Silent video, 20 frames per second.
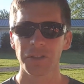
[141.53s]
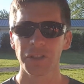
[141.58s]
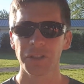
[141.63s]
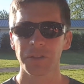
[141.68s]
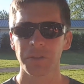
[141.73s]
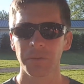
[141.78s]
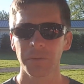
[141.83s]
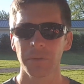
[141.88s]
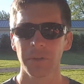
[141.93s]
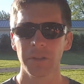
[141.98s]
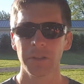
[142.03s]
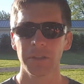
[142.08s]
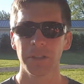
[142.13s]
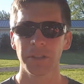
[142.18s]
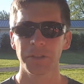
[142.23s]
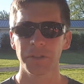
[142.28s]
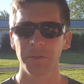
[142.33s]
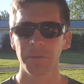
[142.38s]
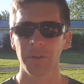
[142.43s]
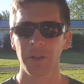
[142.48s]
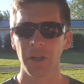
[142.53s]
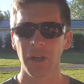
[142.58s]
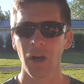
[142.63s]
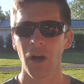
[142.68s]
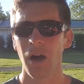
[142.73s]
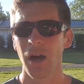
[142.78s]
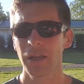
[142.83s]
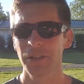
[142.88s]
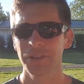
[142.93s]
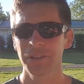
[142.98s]
Just Just the
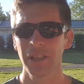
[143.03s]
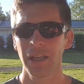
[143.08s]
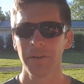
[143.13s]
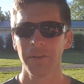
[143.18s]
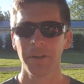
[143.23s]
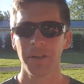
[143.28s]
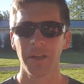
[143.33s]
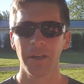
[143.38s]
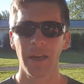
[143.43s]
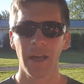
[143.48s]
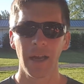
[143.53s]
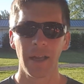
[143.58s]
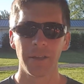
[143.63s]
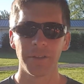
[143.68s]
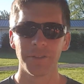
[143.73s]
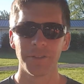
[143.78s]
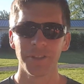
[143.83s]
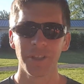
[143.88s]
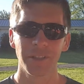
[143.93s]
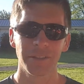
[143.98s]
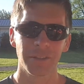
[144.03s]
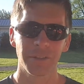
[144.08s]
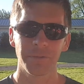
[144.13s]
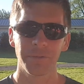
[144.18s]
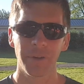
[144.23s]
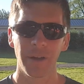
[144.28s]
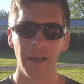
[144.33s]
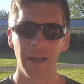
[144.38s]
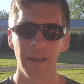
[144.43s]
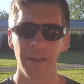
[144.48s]
cost of it did not
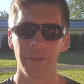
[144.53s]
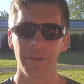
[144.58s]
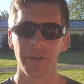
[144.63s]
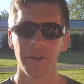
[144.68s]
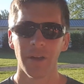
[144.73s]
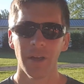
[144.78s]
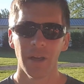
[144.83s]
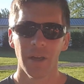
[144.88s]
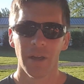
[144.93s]
justify the,